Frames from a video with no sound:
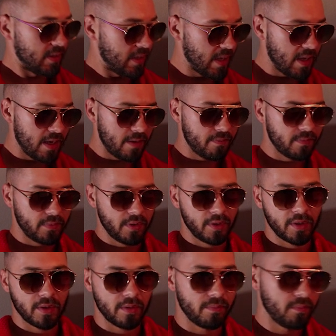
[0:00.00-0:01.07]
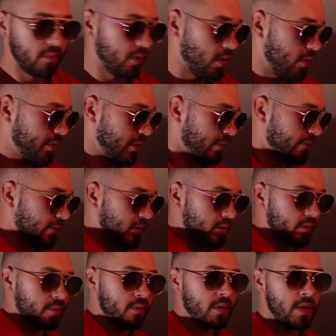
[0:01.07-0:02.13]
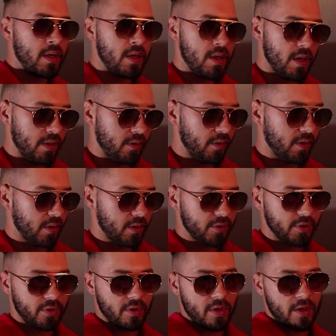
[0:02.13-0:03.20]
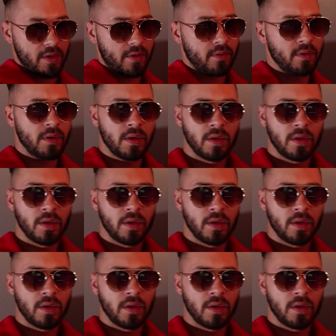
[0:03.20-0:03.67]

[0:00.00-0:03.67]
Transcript: a game, you're gonna go onto your phone and you're gonna turn on,